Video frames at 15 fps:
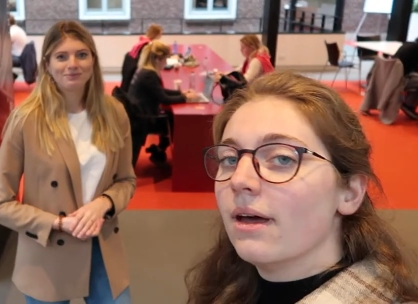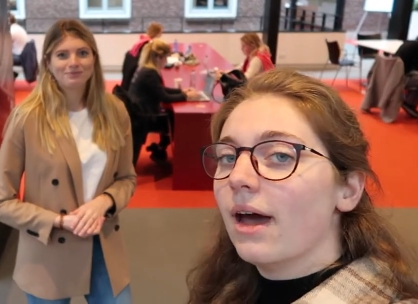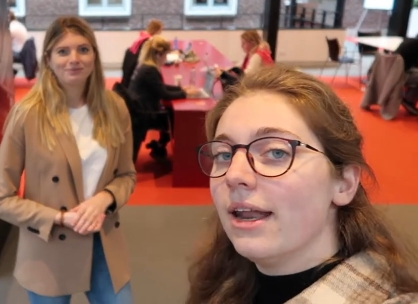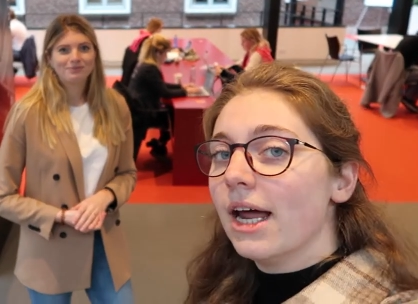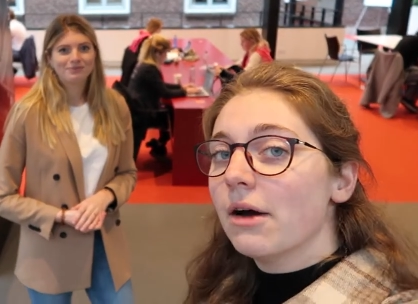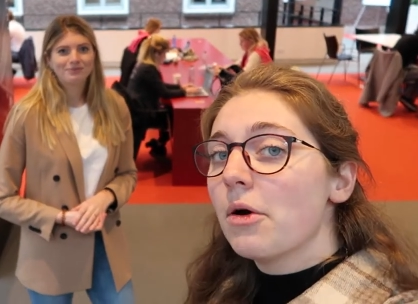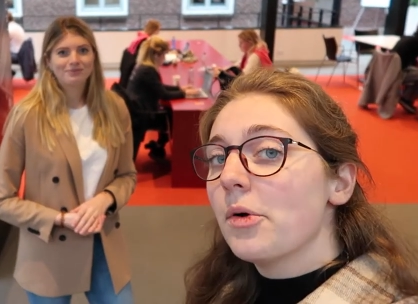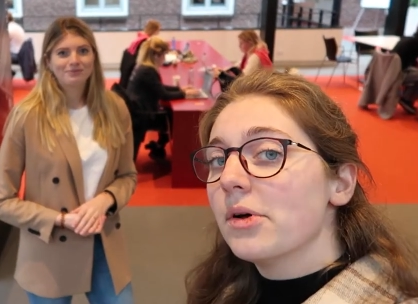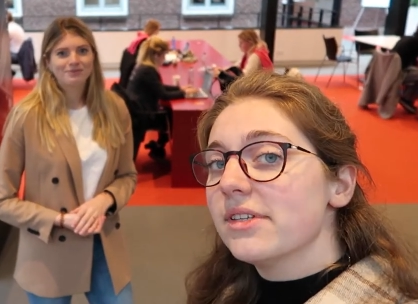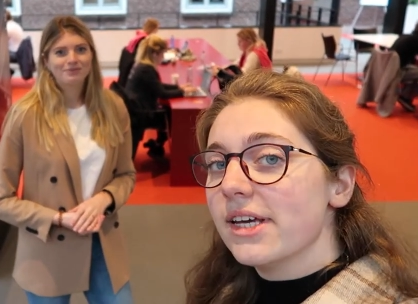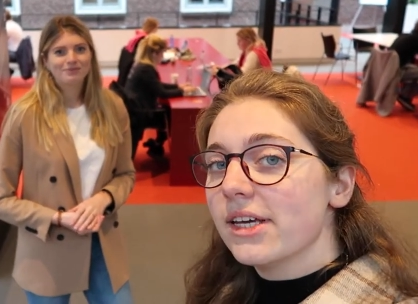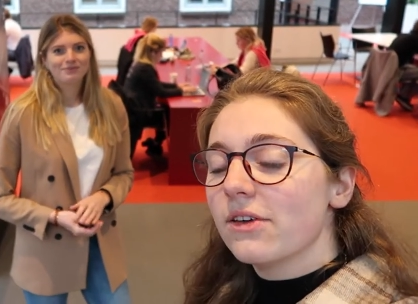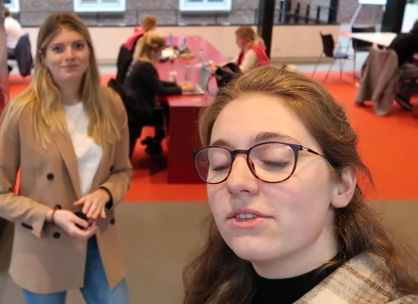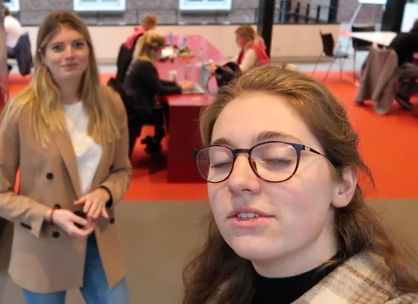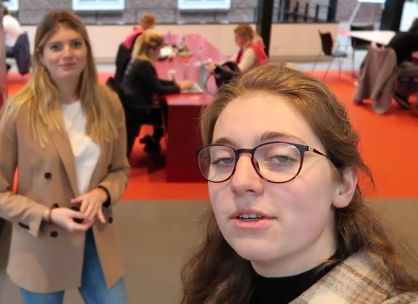Speaker 1: And now we will
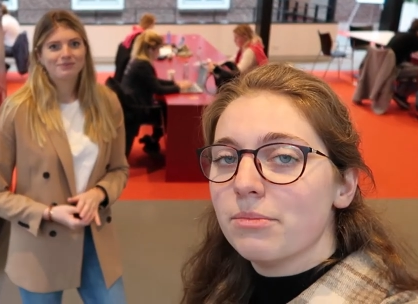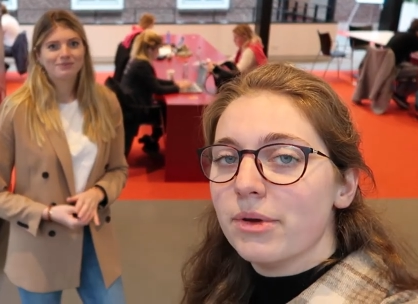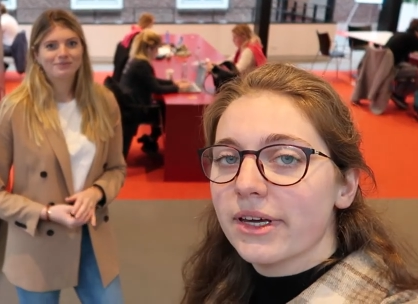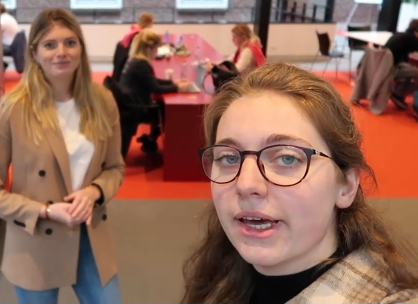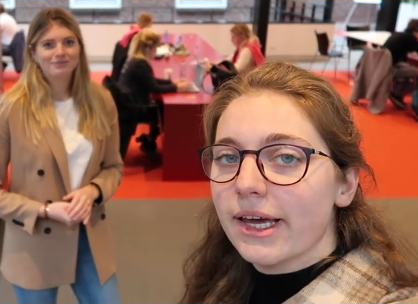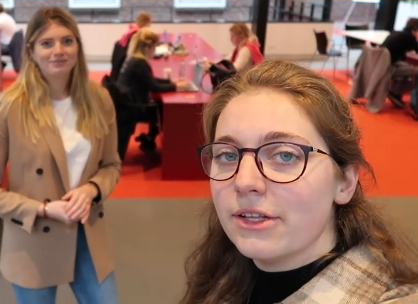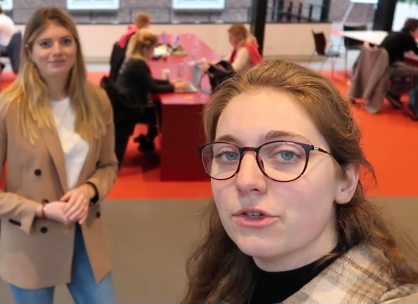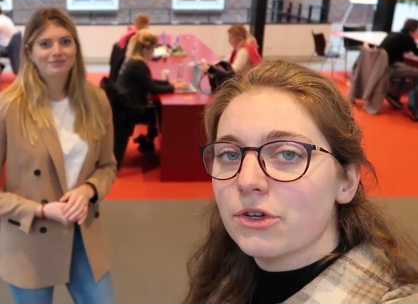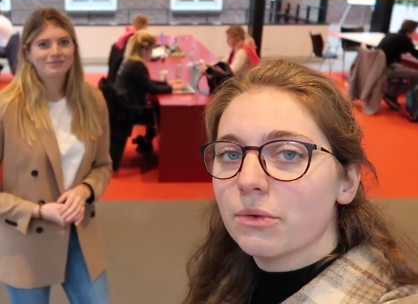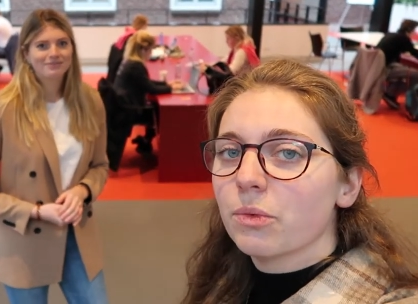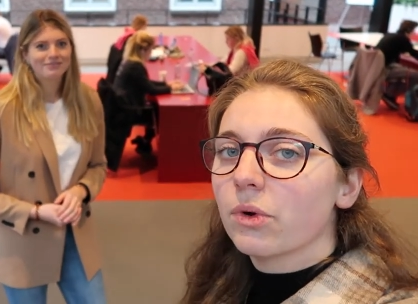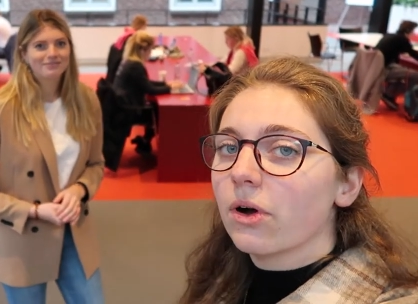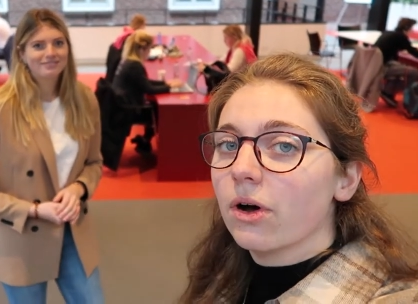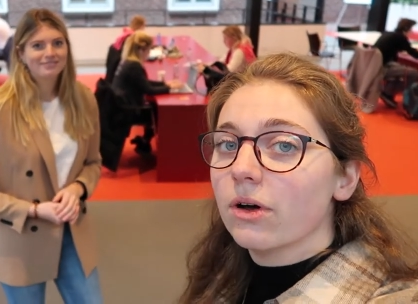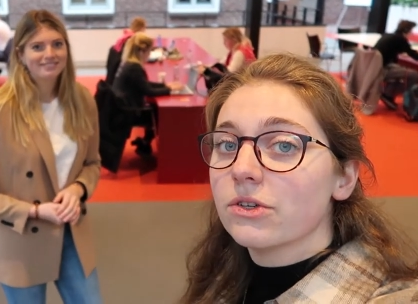take you to the big atrium
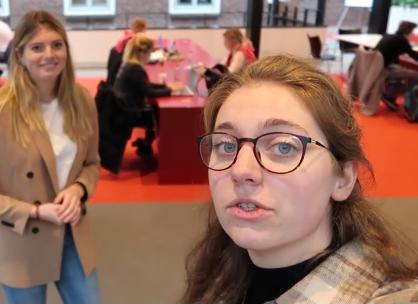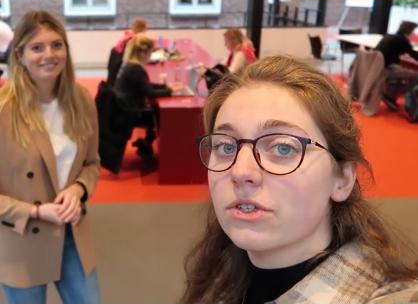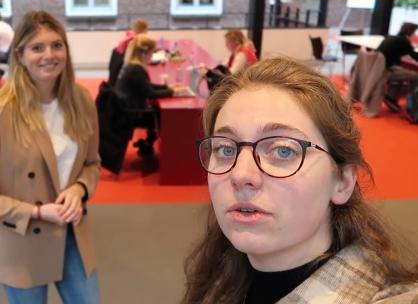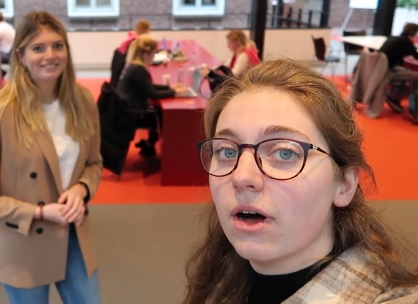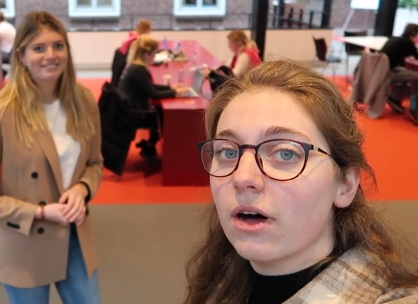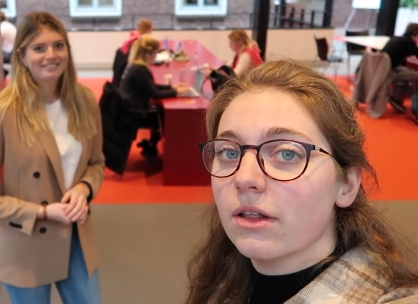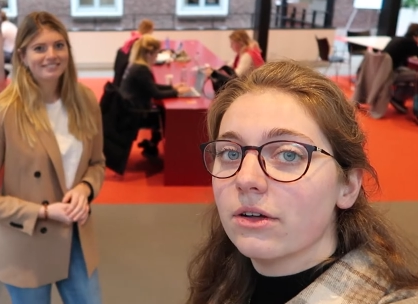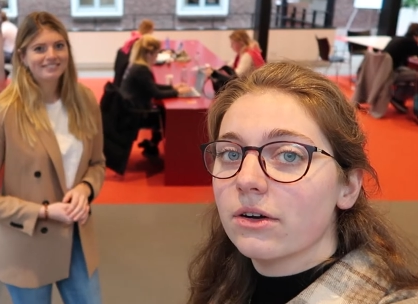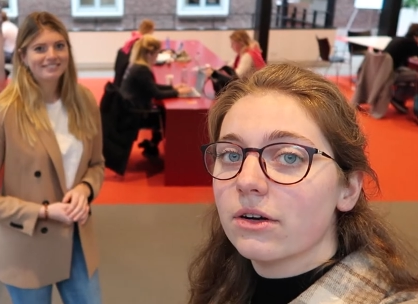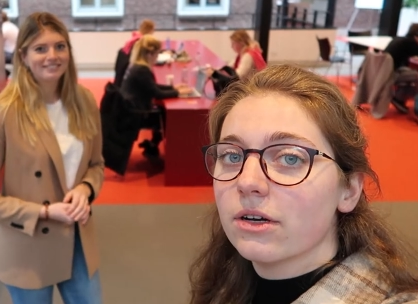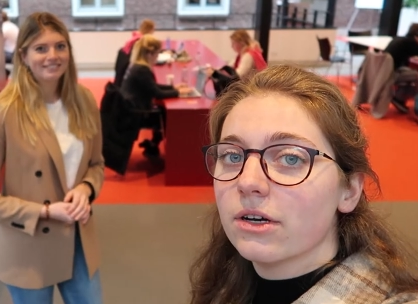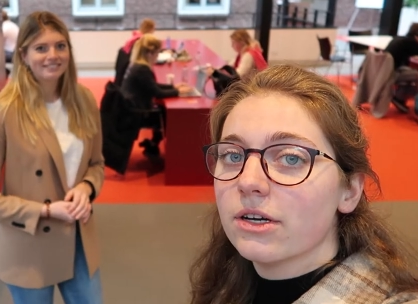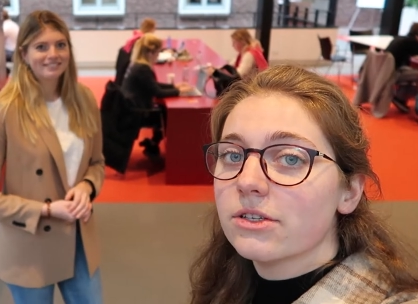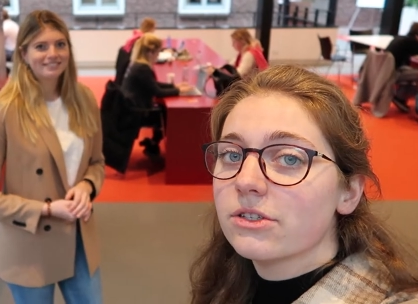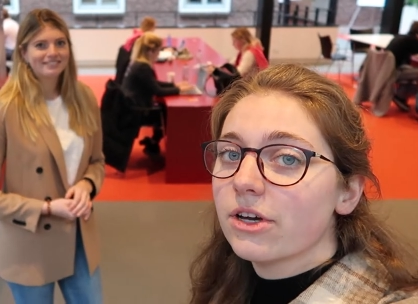where also other
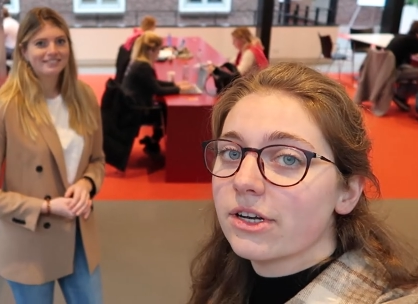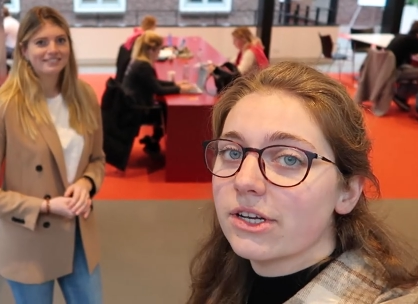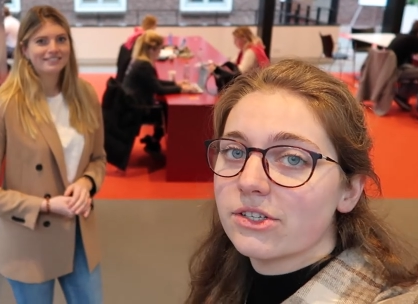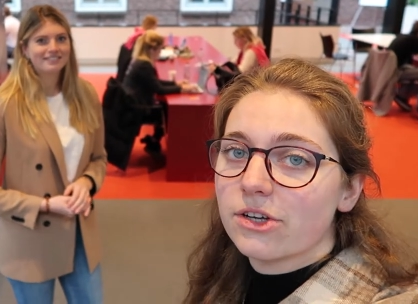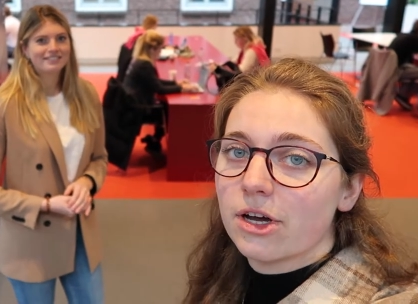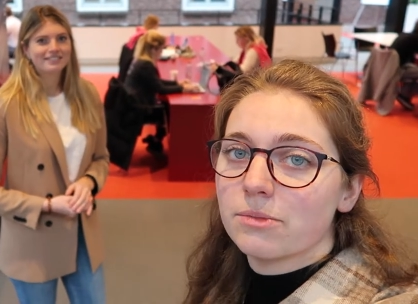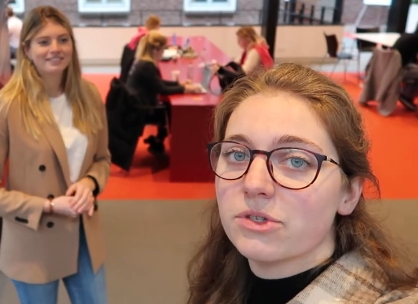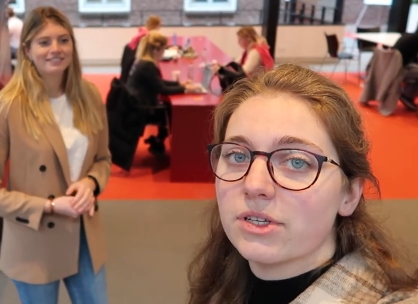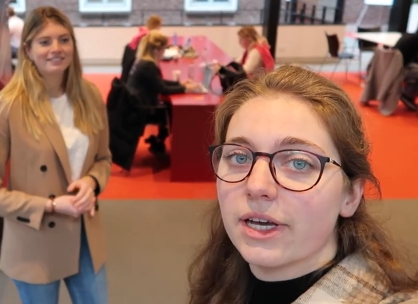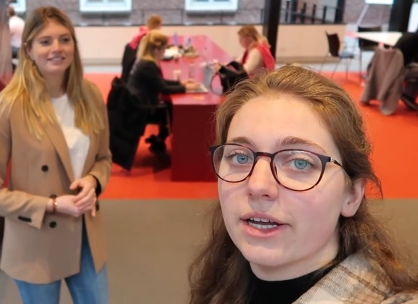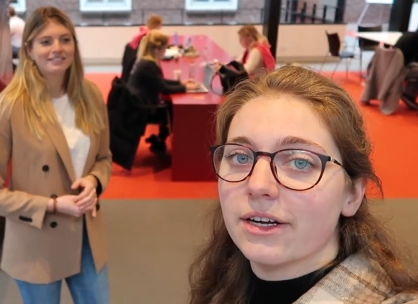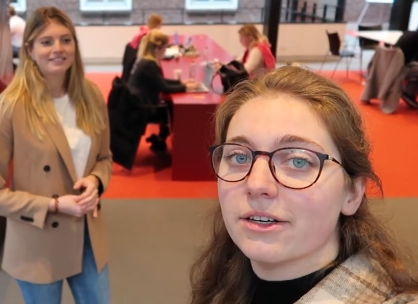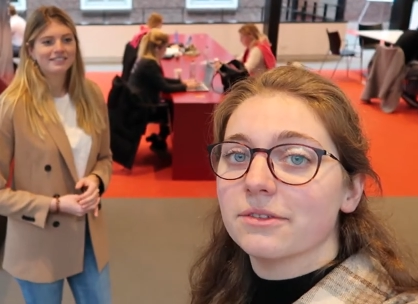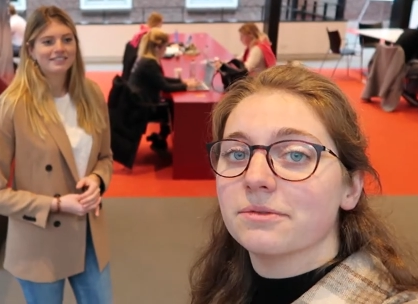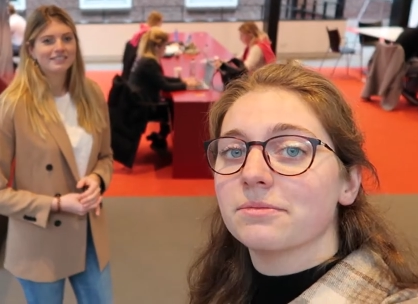uh, studies come
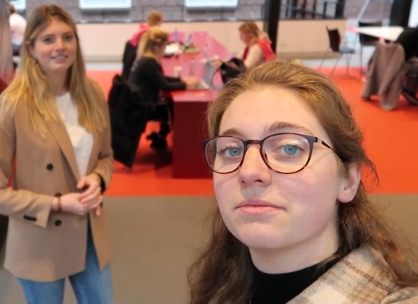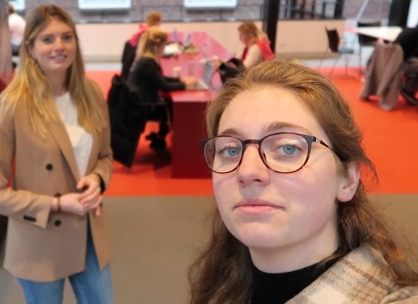together.